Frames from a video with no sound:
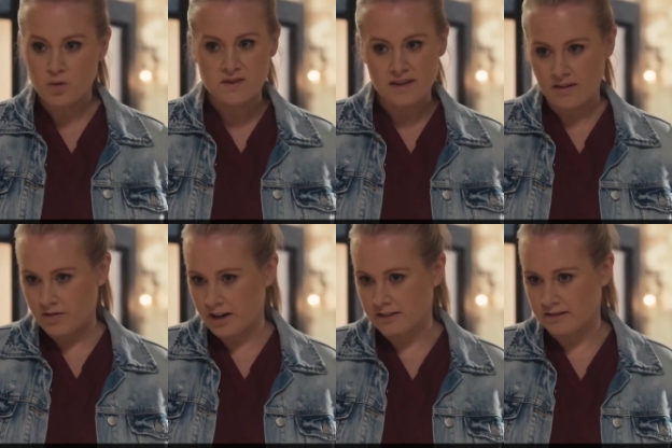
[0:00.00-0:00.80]
You were
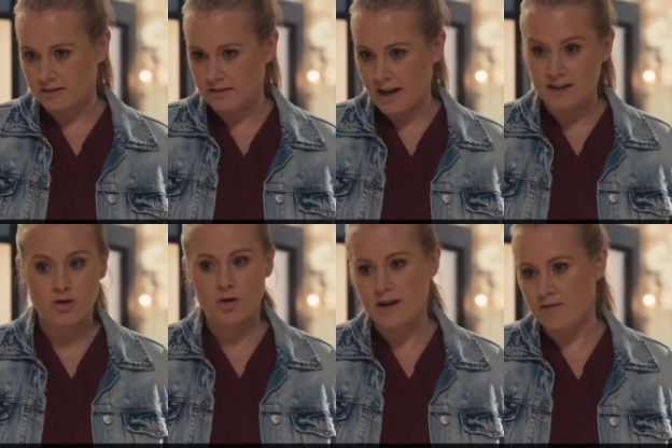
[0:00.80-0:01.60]
suffering
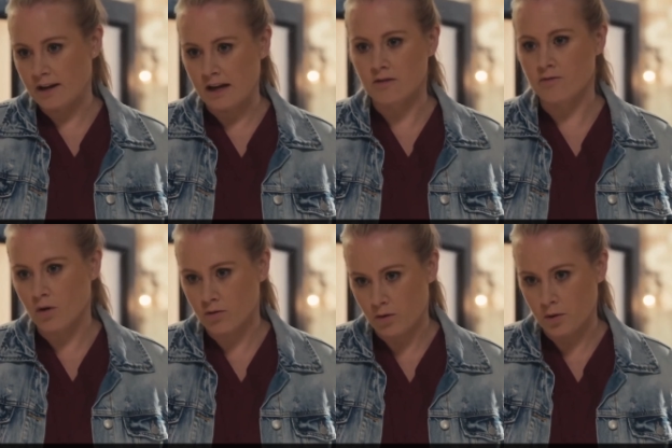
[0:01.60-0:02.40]
and grieving and
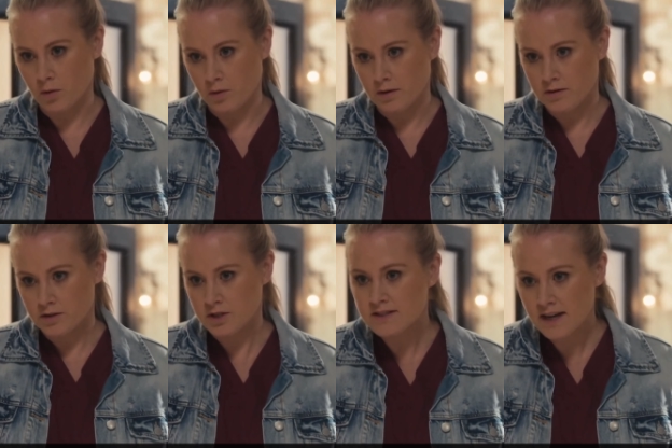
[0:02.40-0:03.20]
vulnerable.
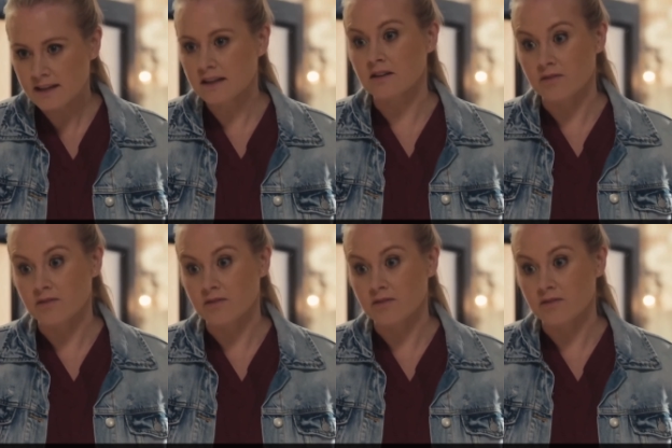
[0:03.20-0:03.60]
She's taking